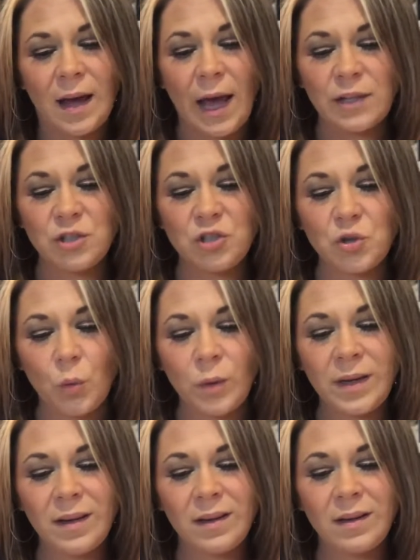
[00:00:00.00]

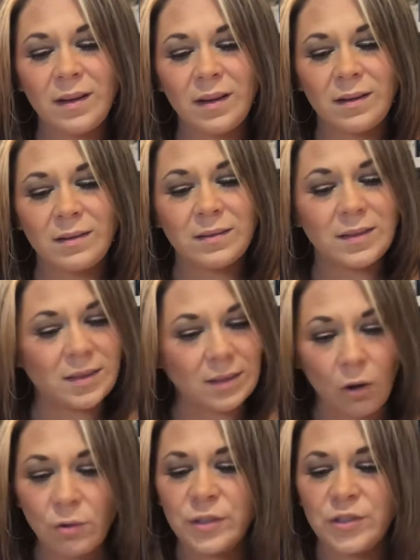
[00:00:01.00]
enjoying
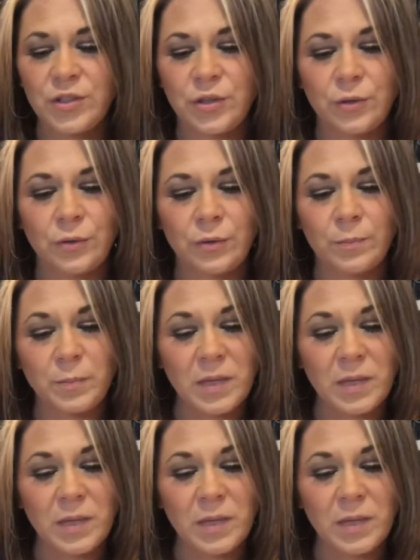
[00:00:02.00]
solitude,